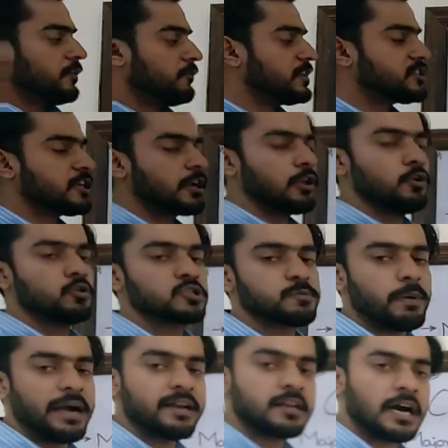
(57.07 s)
which includes
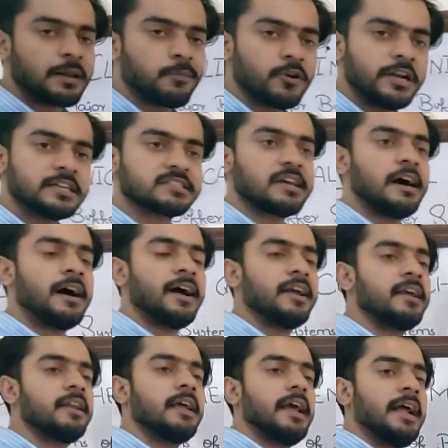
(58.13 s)
bicarbonates,
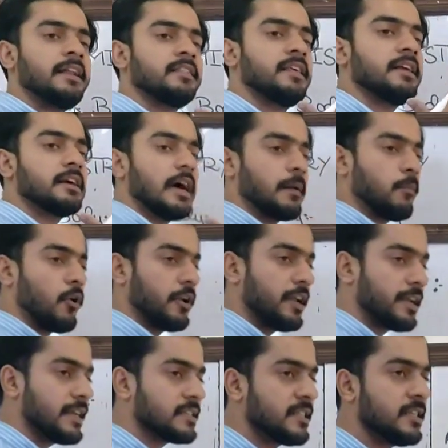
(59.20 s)
ion and the
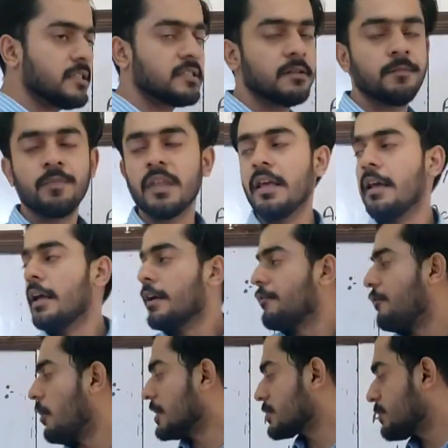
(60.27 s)
carbonic acids.
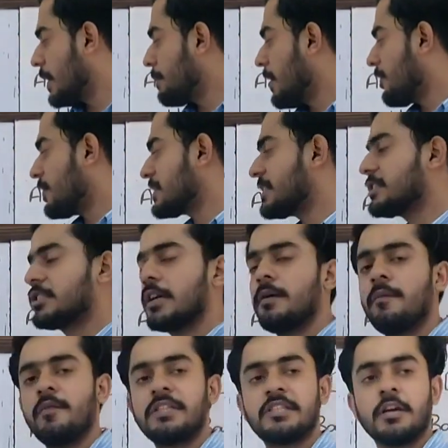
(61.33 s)
Phosphate buffer
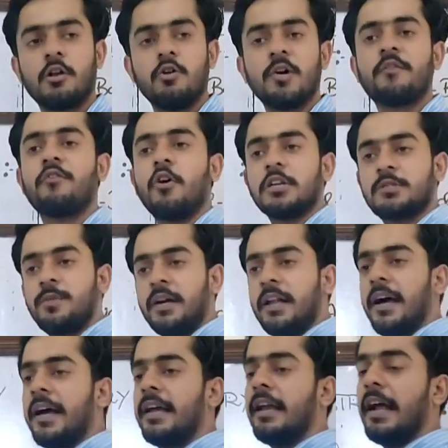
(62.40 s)
system, which include phosphate
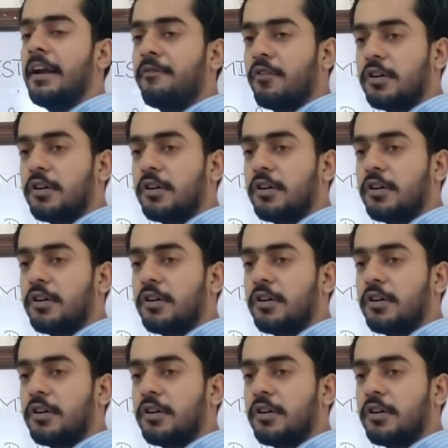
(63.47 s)
ion and